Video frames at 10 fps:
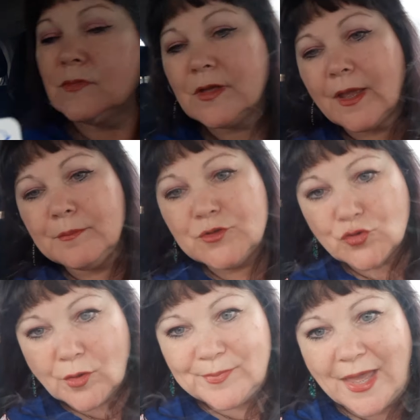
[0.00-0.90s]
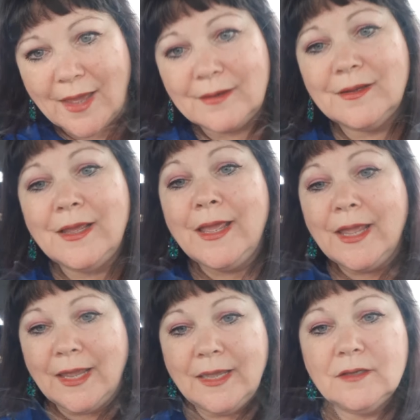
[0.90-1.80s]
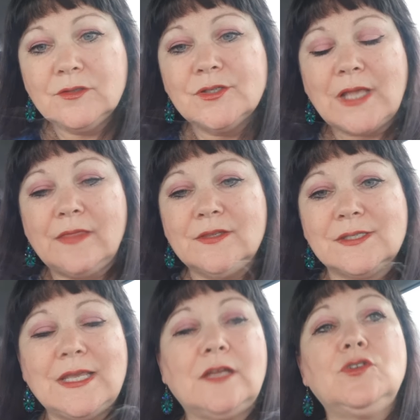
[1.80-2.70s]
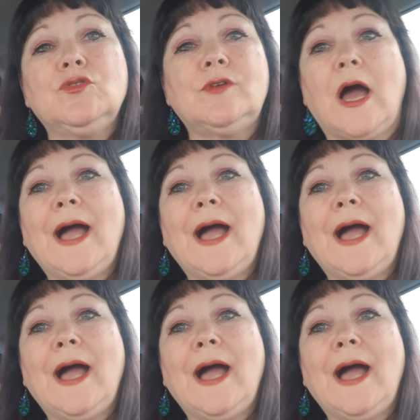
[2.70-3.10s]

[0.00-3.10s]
Okay, absorb that. Hills and the Sand Dune.